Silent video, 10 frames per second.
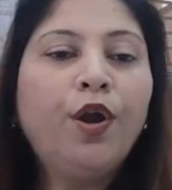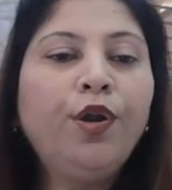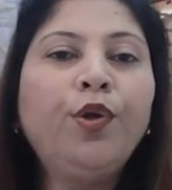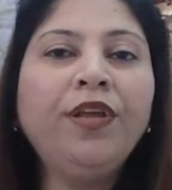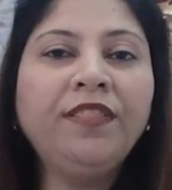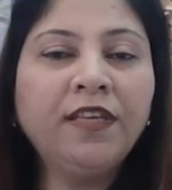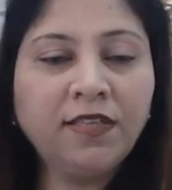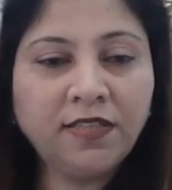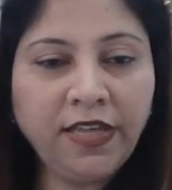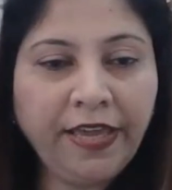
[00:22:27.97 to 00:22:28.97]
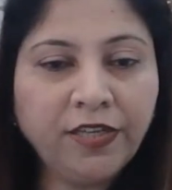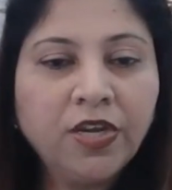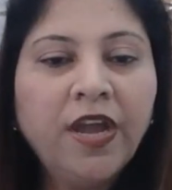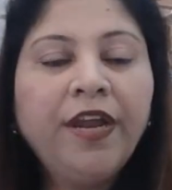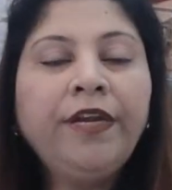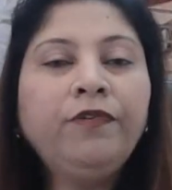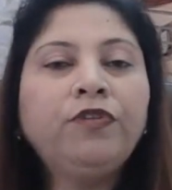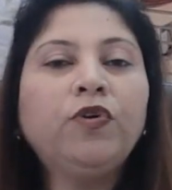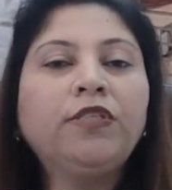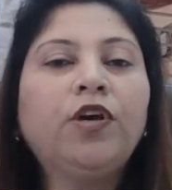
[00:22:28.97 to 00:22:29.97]
During this stage,
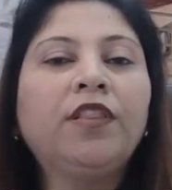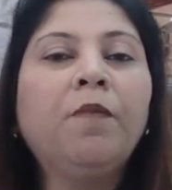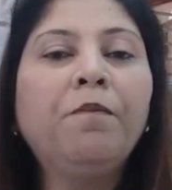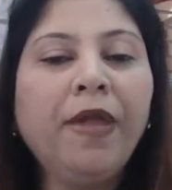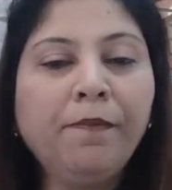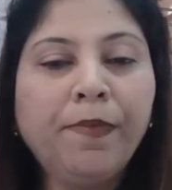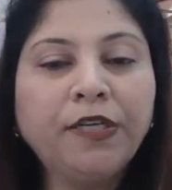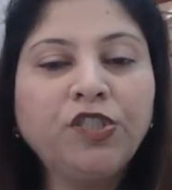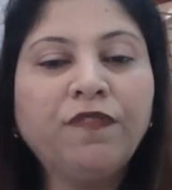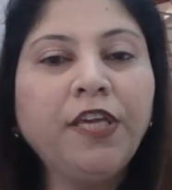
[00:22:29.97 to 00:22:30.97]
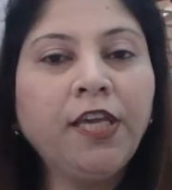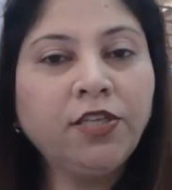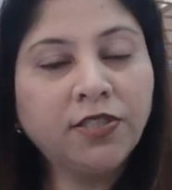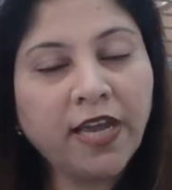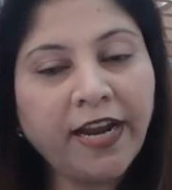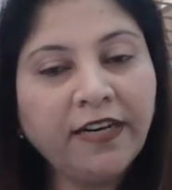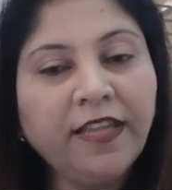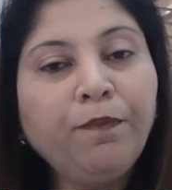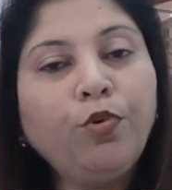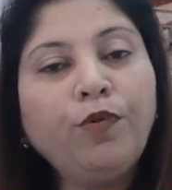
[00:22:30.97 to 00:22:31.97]
individuals or the members of each side,
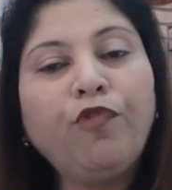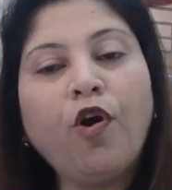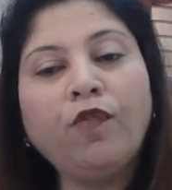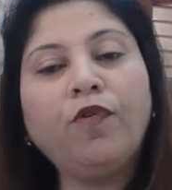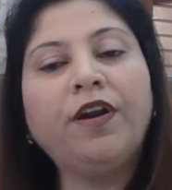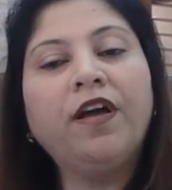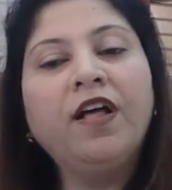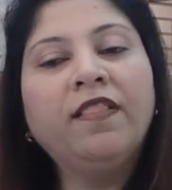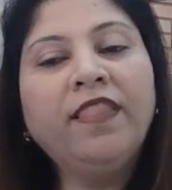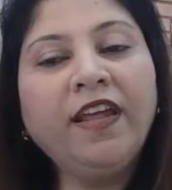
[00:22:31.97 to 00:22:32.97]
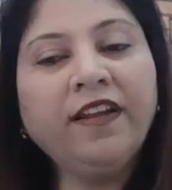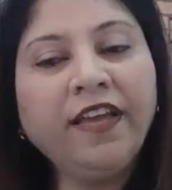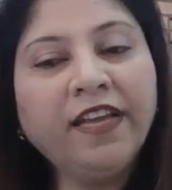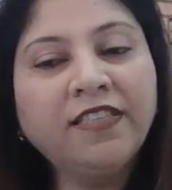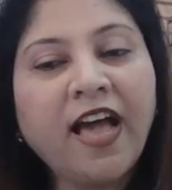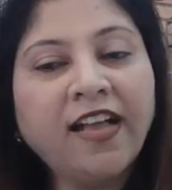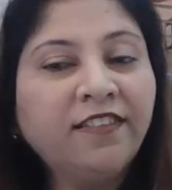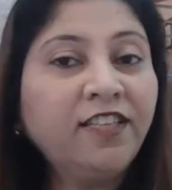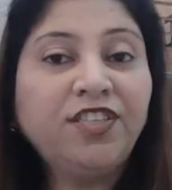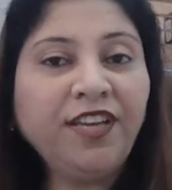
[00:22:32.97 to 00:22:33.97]
they put forward their case as
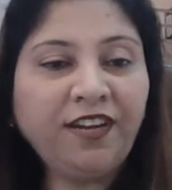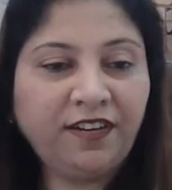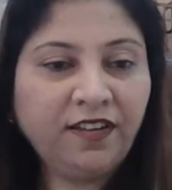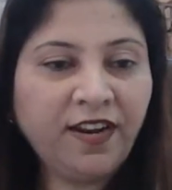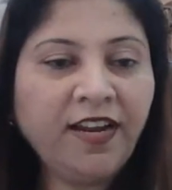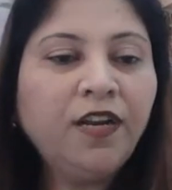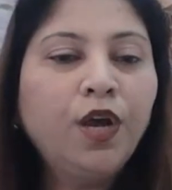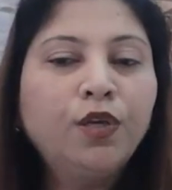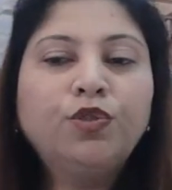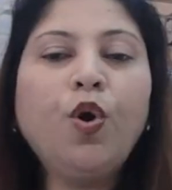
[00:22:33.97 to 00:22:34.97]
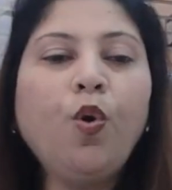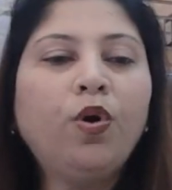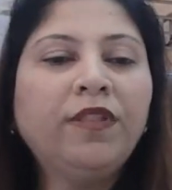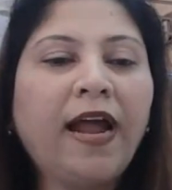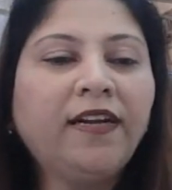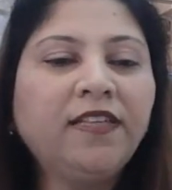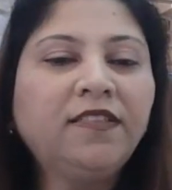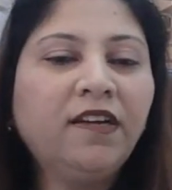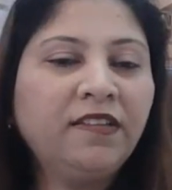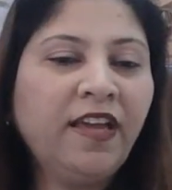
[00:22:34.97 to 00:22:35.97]
they see it, right? So that is
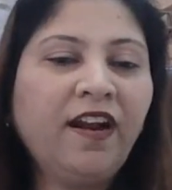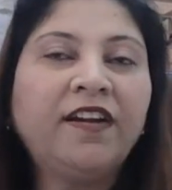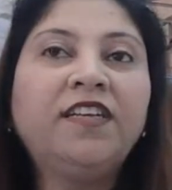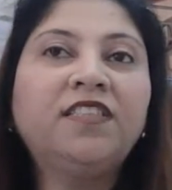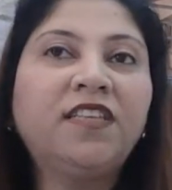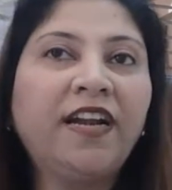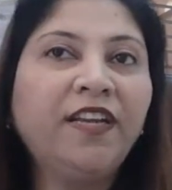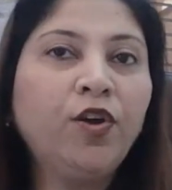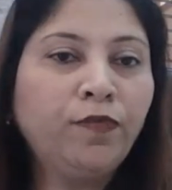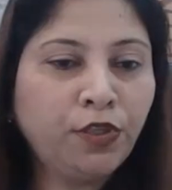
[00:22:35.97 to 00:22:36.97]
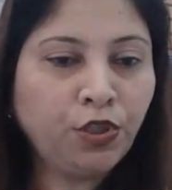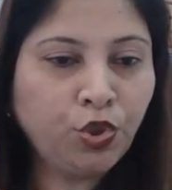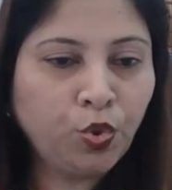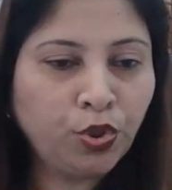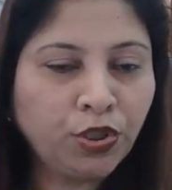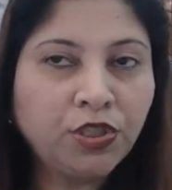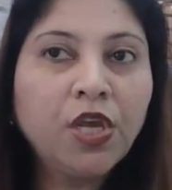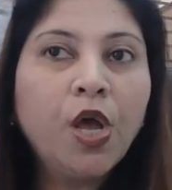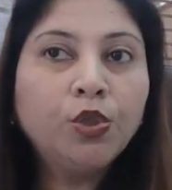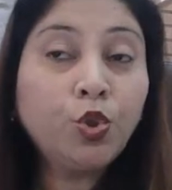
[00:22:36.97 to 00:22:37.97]
their understanding of the situation.
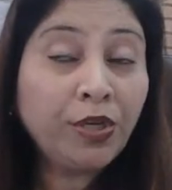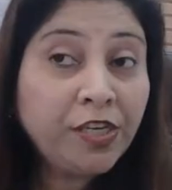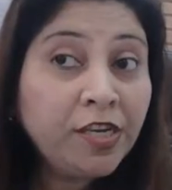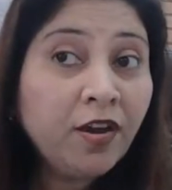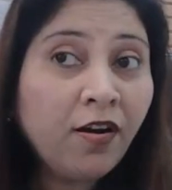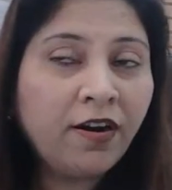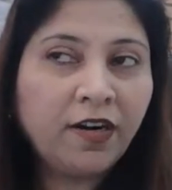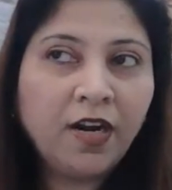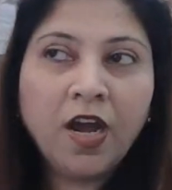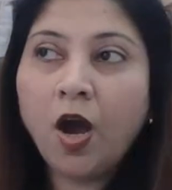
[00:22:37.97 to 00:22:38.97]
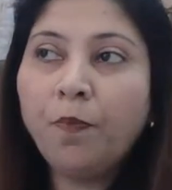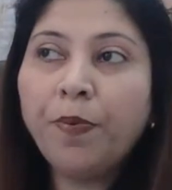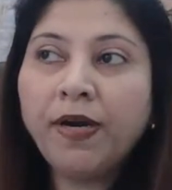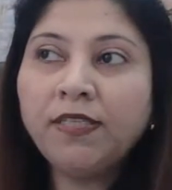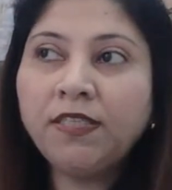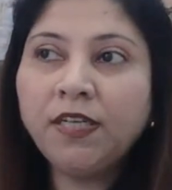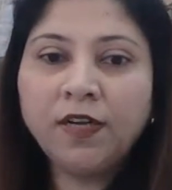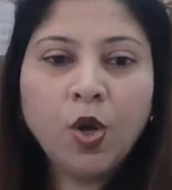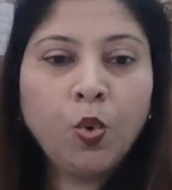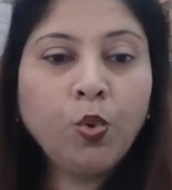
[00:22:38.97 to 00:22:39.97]
So here, a
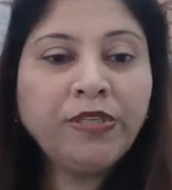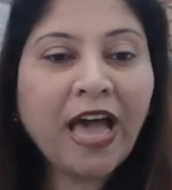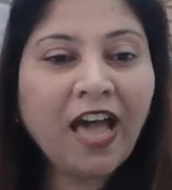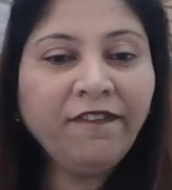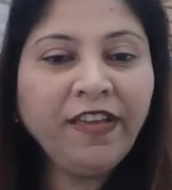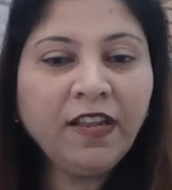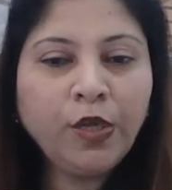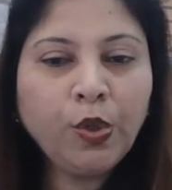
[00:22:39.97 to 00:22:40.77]
person who's having